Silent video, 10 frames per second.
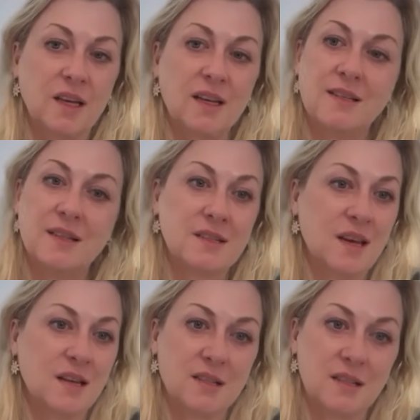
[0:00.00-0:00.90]
it does
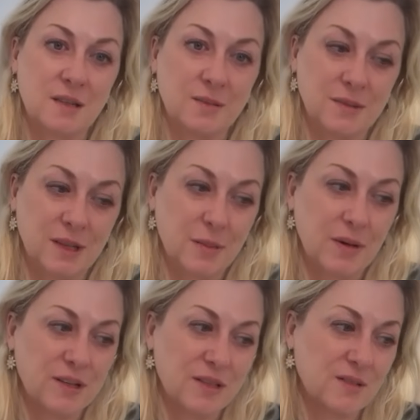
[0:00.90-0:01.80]
not seem like a
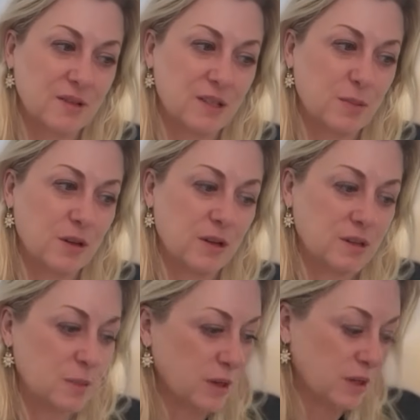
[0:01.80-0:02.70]
positive
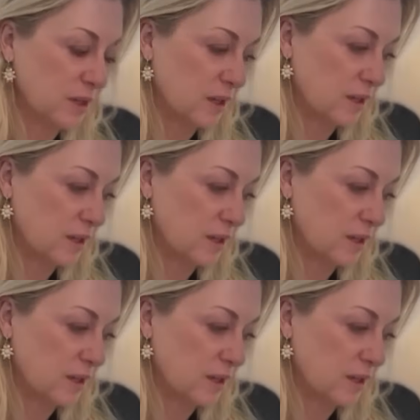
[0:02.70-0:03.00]
experience. But